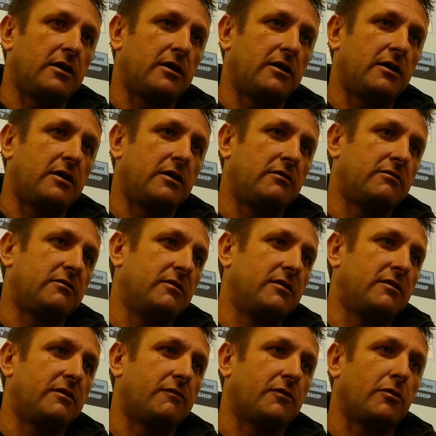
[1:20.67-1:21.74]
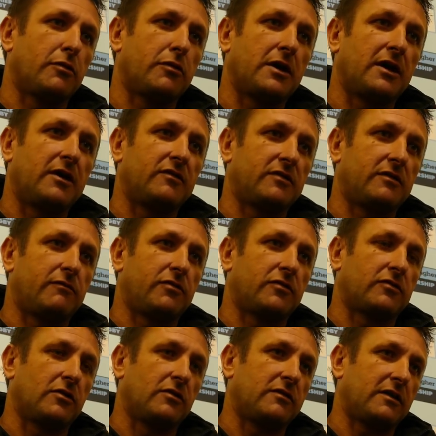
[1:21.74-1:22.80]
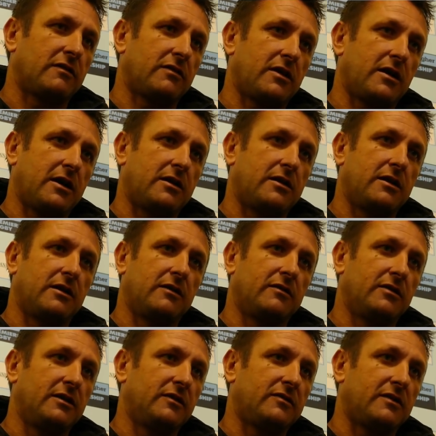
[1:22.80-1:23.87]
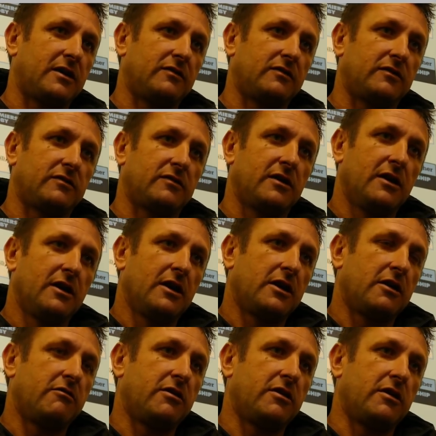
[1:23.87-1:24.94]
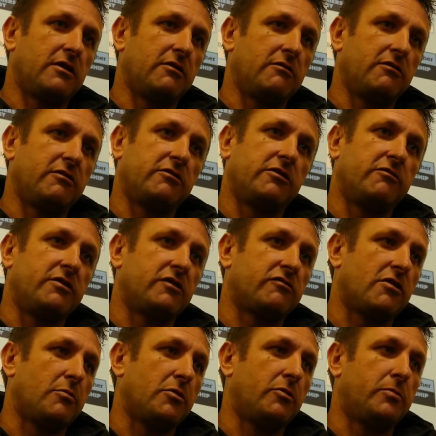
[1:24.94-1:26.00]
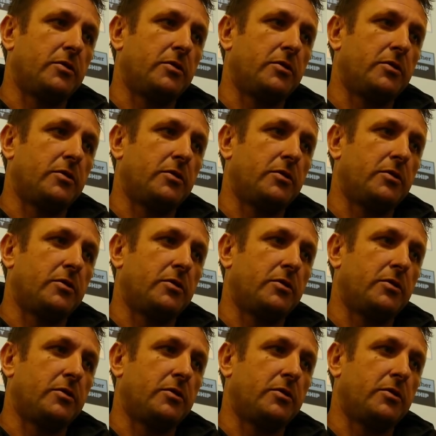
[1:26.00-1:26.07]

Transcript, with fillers: Uh, and the difficult thing is, if there's contact to the head these, these days, it's, you're, in, you're in trouble.